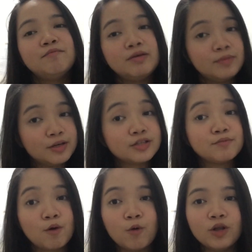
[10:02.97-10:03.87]
Maybe because
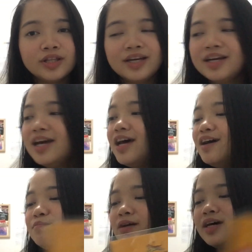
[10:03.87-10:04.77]
I'm old.
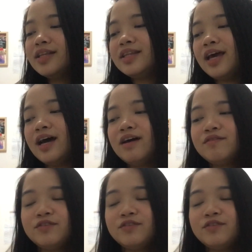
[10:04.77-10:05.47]
But yeah,